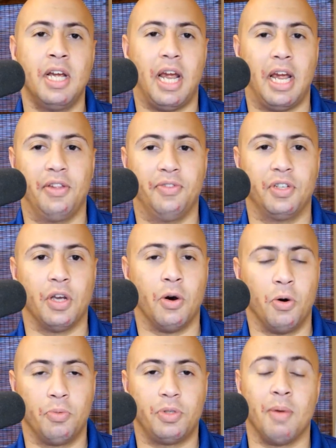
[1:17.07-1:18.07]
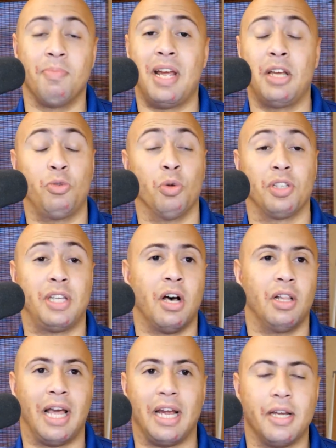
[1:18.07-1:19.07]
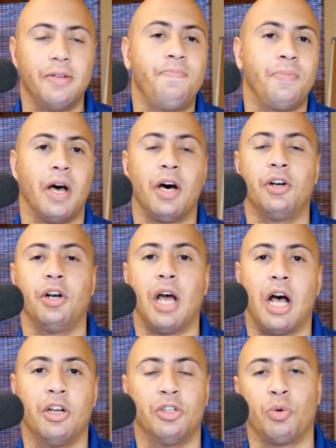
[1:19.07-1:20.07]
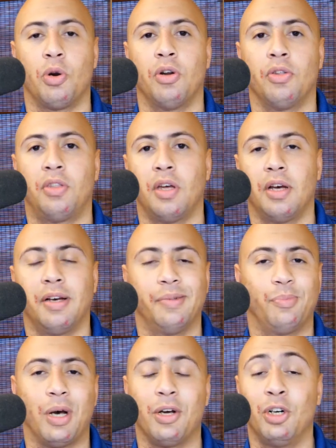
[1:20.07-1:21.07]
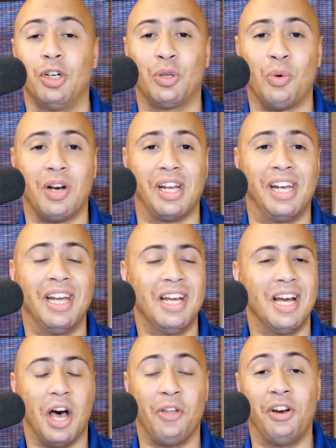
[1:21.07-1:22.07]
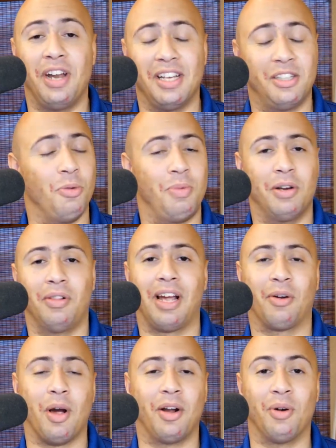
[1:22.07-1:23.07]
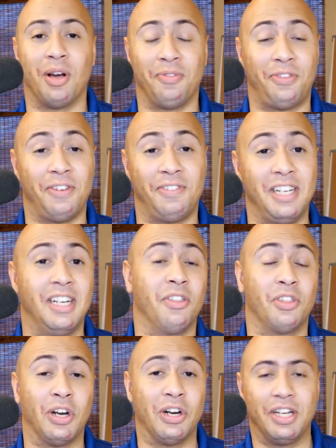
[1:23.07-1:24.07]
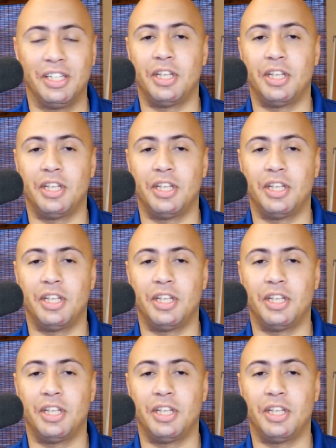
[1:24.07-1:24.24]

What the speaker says: And so some days we'll sell like $100 worth, 120. Other days it'll be like right around 50 to 30.